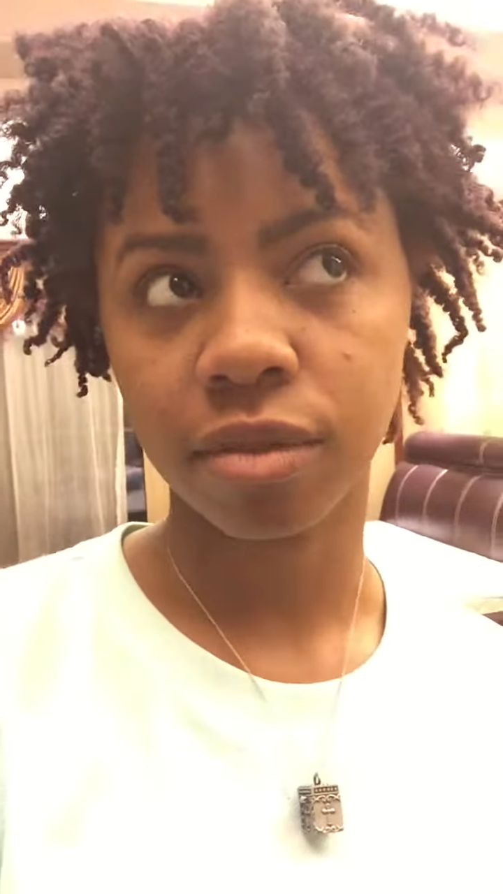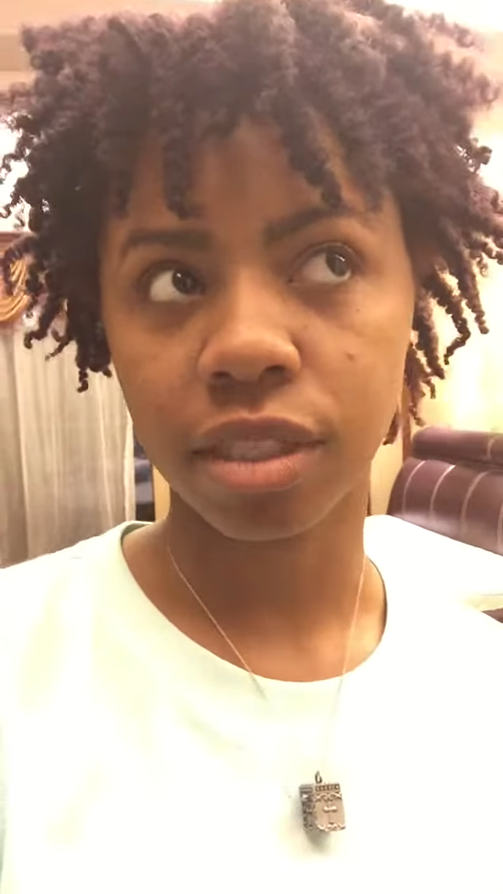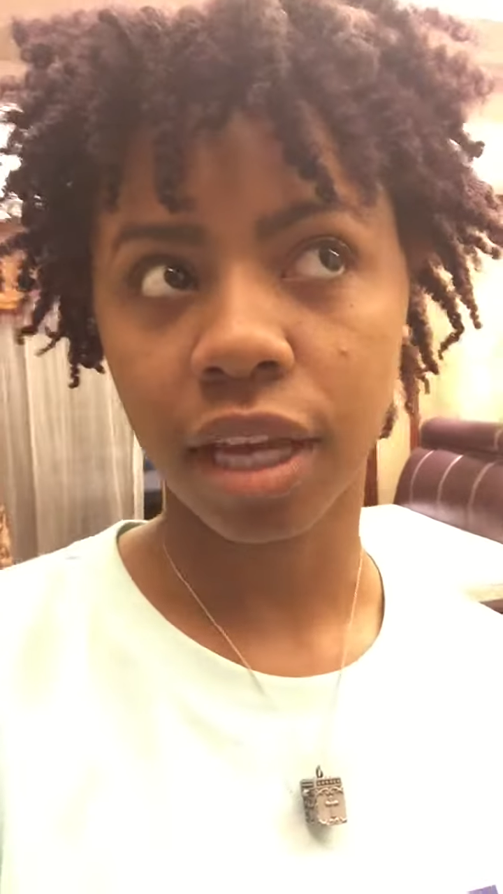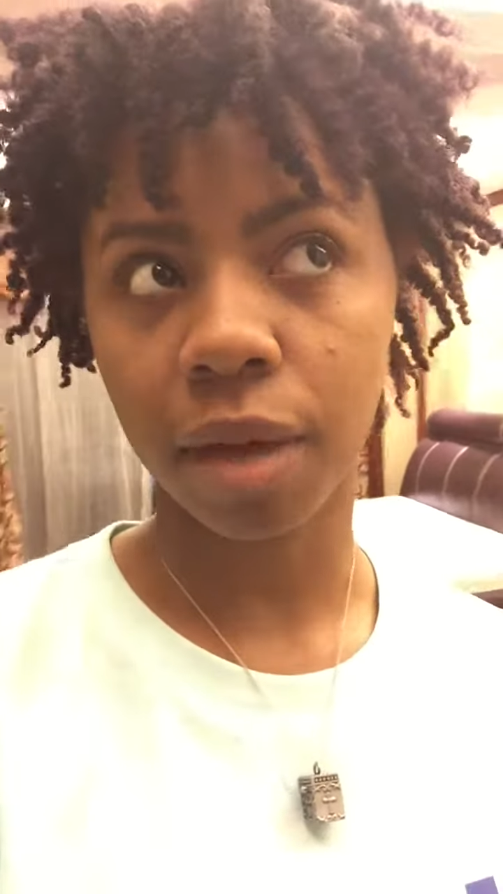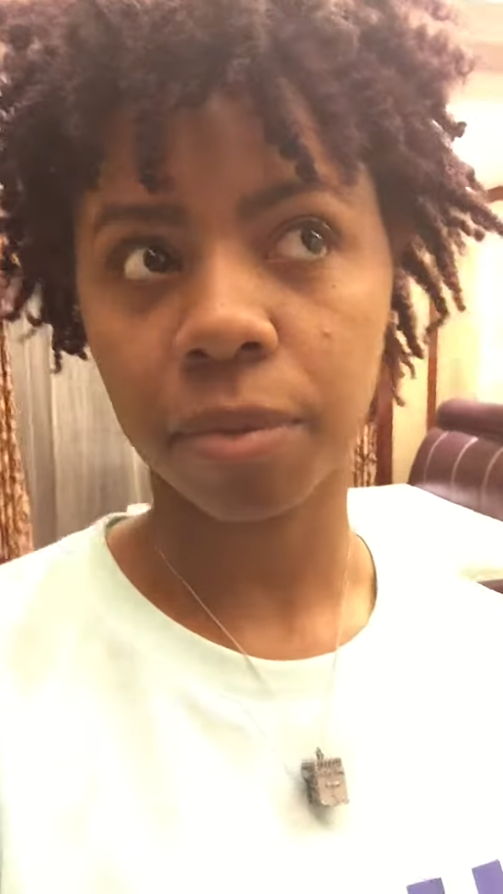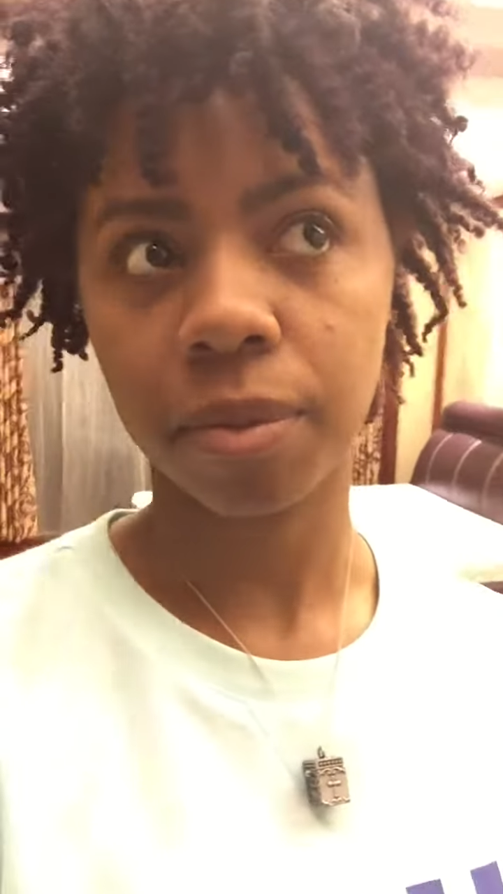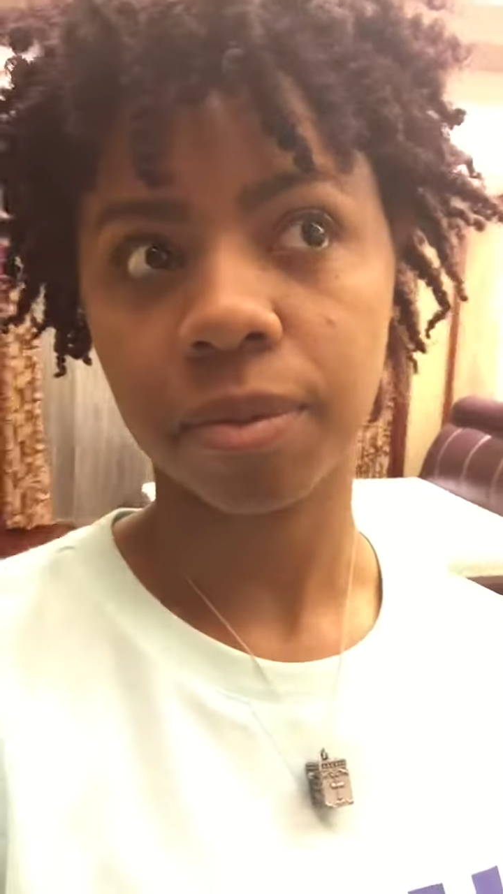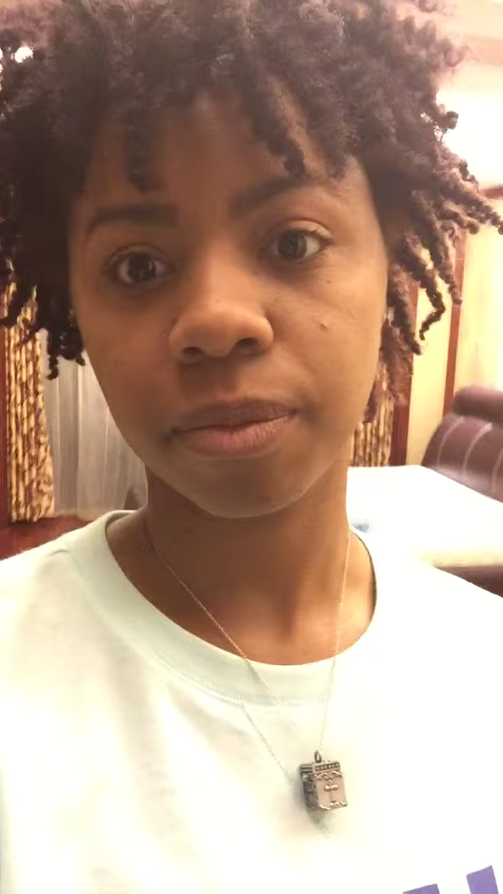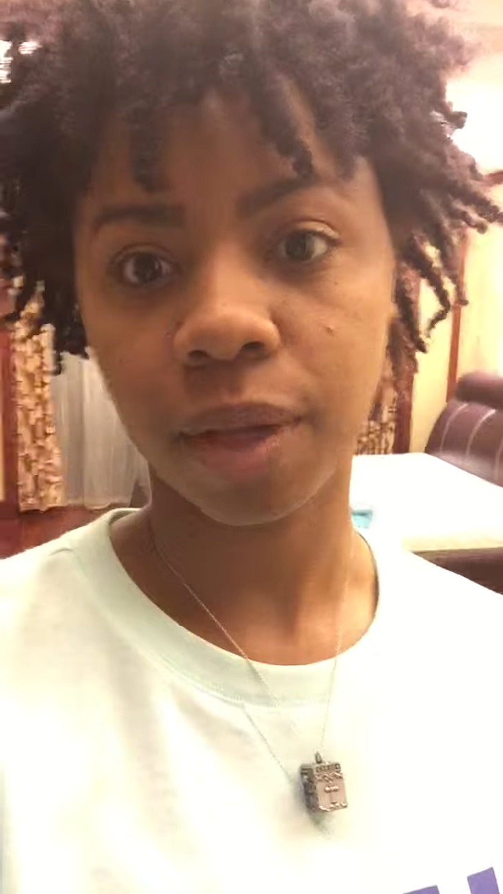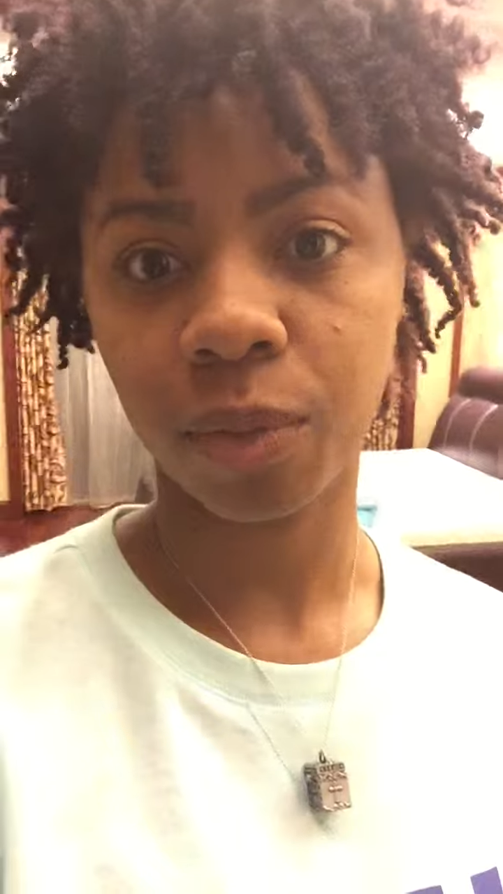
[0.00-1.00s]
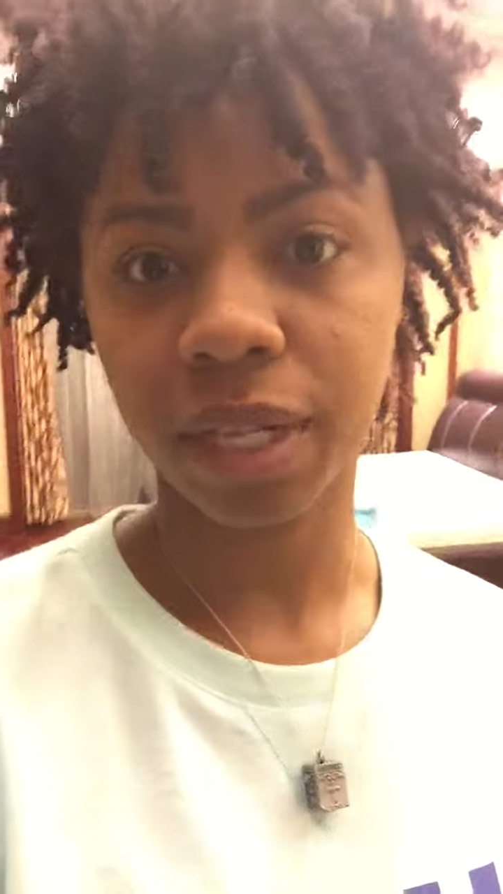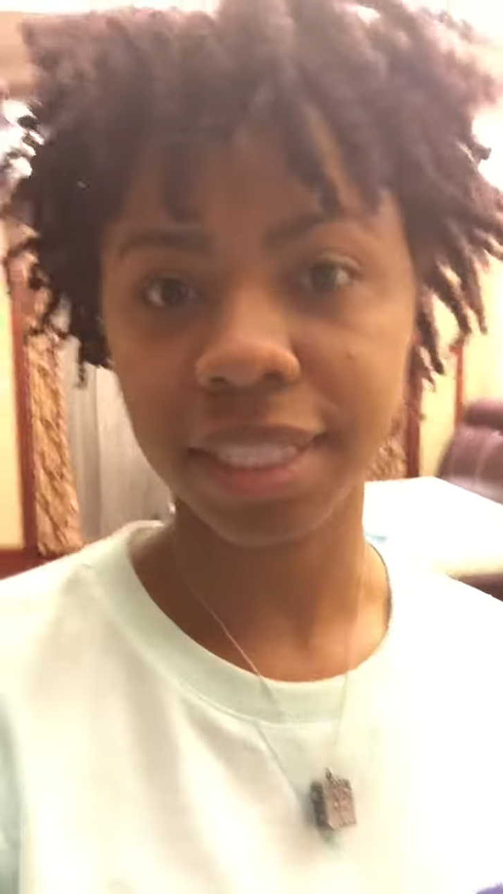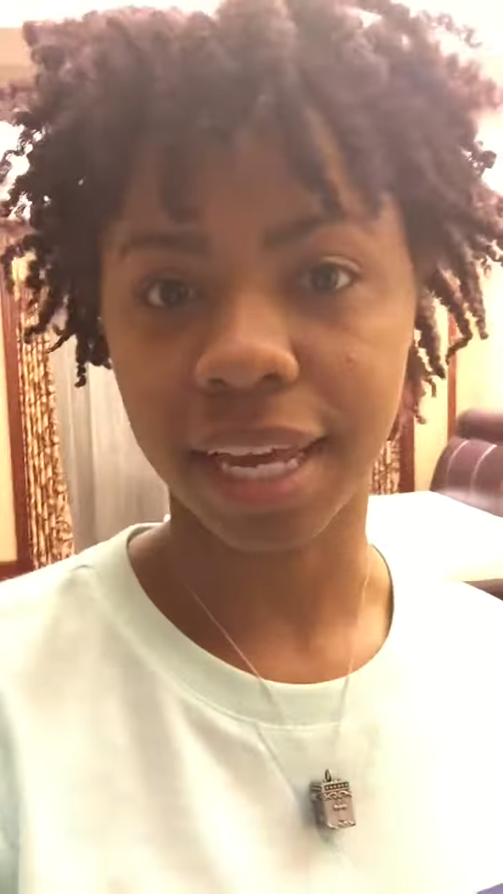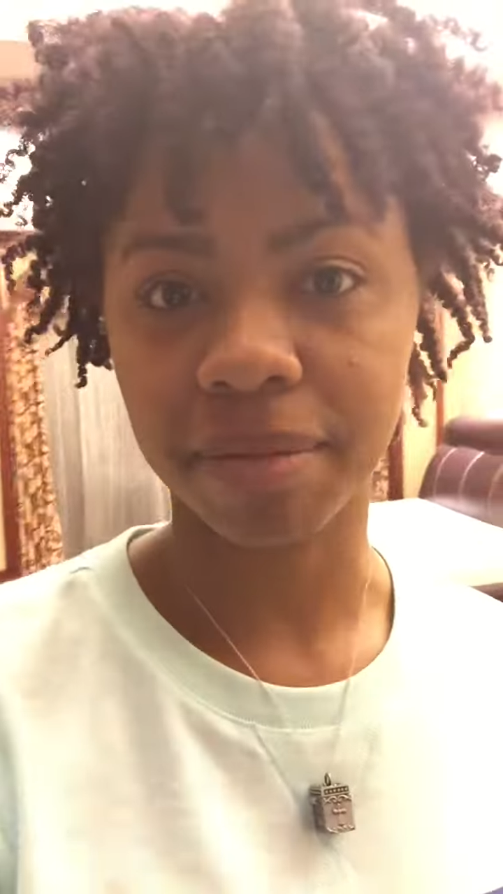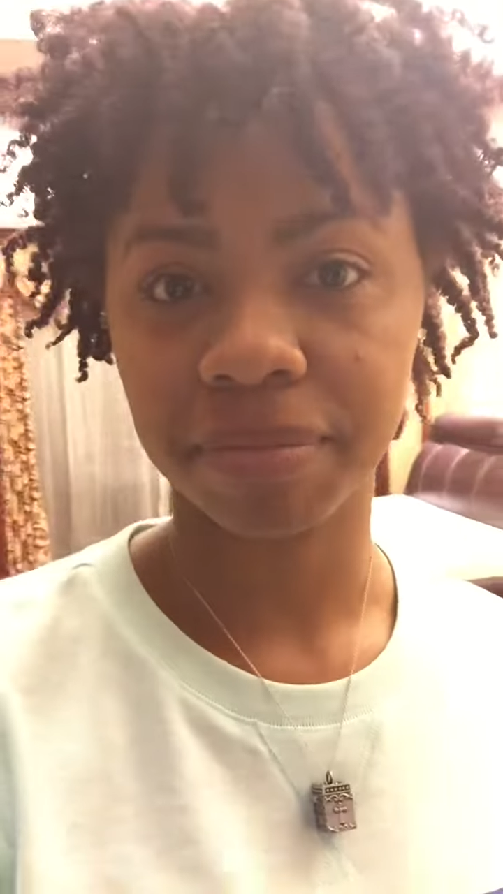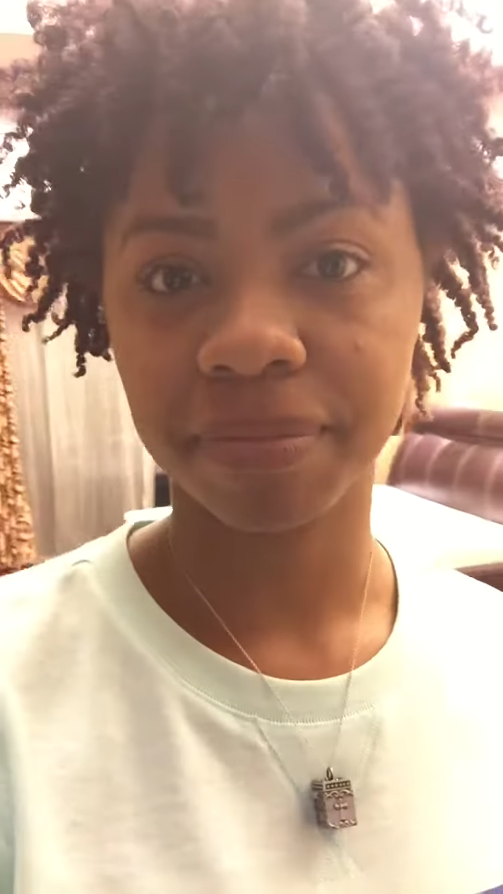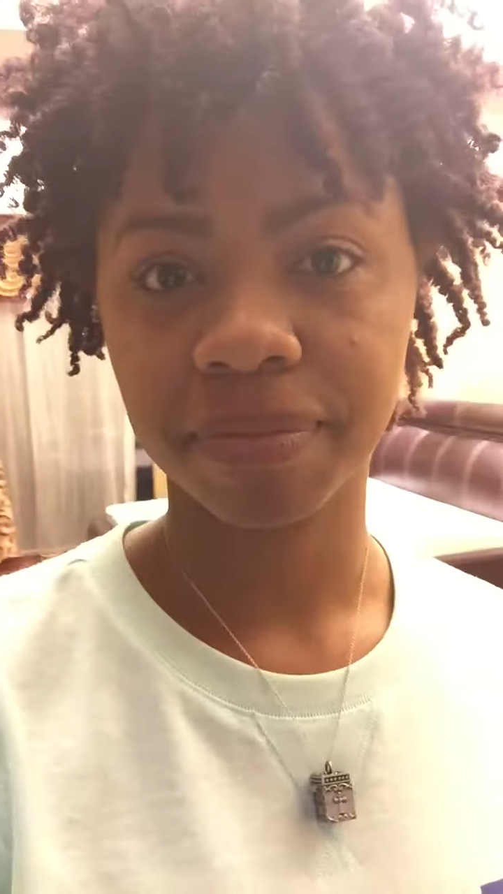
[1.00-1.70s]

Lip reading: Skype and WhatsApp.